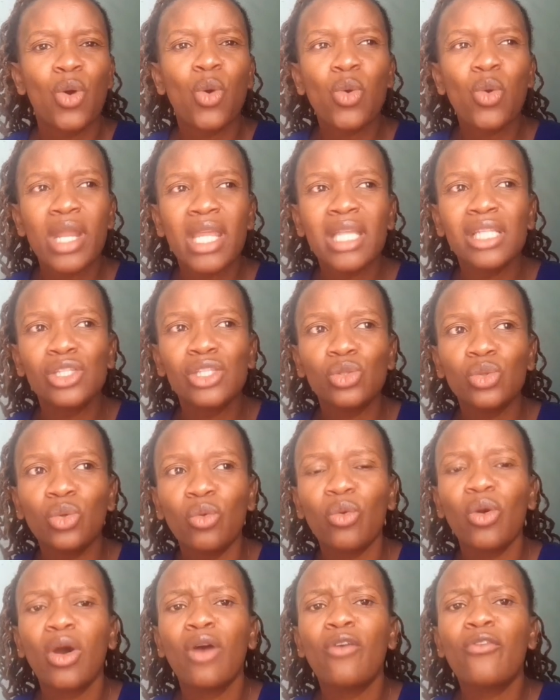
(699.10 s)
who needs you
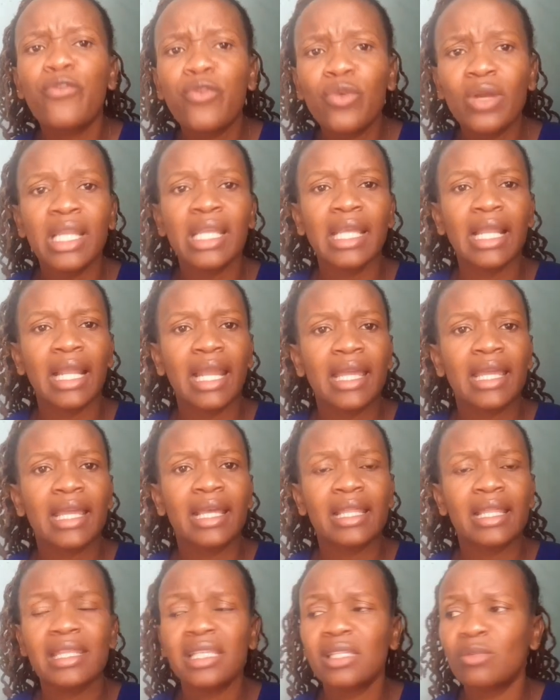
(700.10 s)
fully like
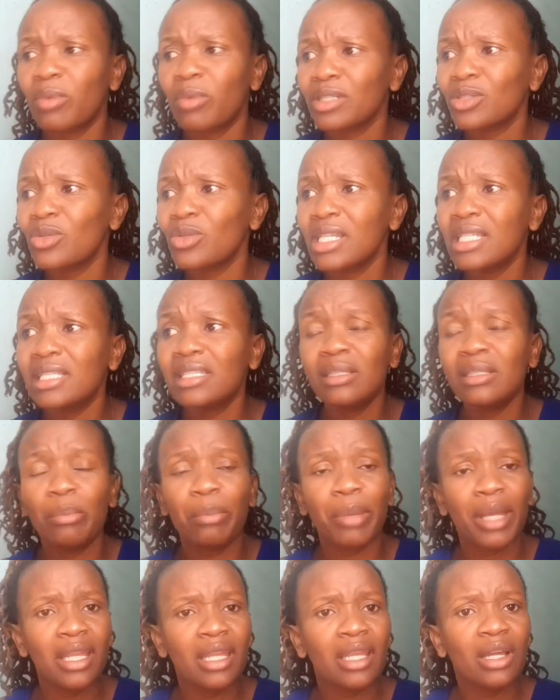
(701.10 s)
this person is
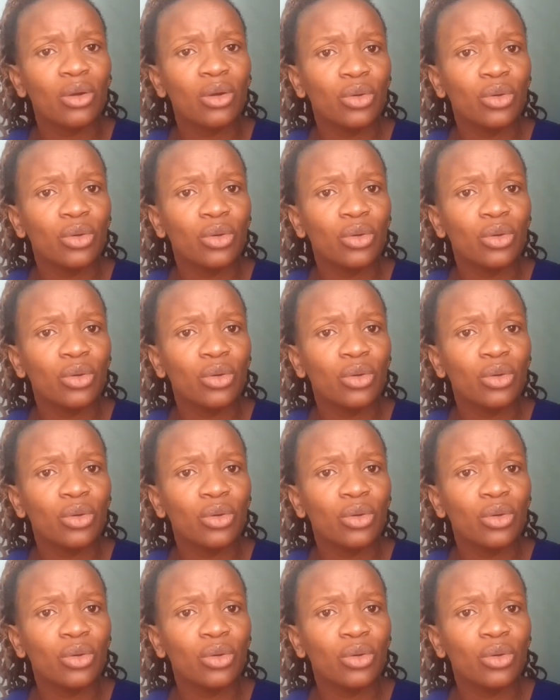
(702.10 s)
depending